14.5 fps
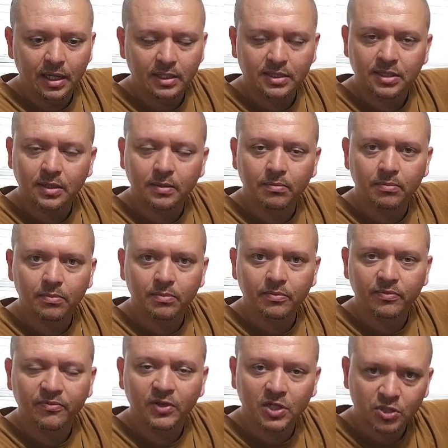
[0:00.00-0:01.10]
some
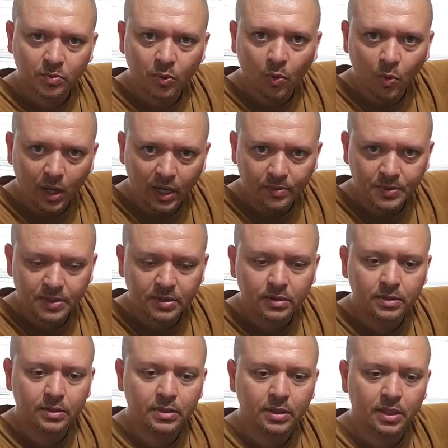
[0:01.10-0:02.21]
flushable
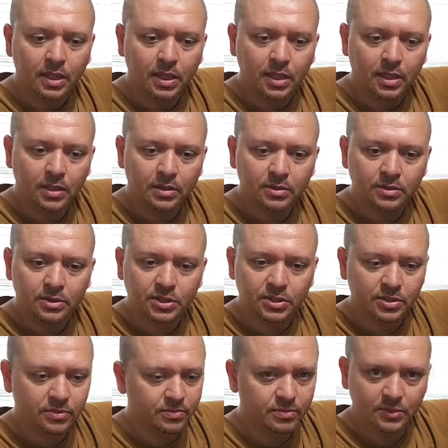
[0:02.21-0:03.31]
wipes.
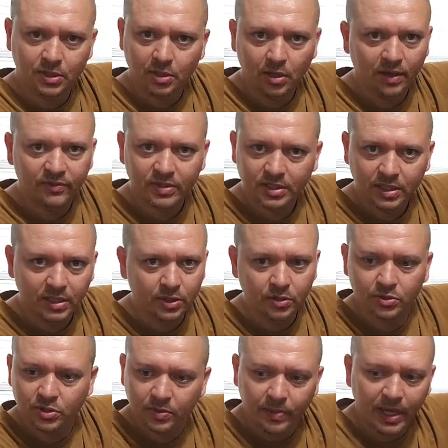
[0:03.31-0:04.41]
Just, you know, obviously to
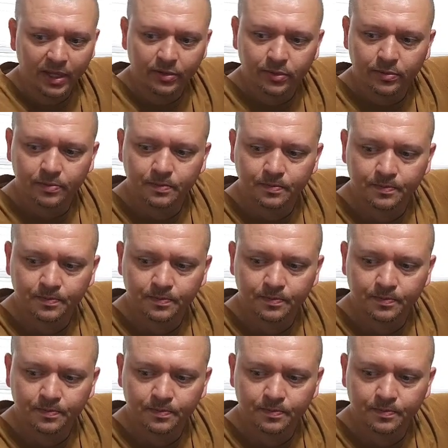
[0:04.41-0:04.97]
use the bathroom.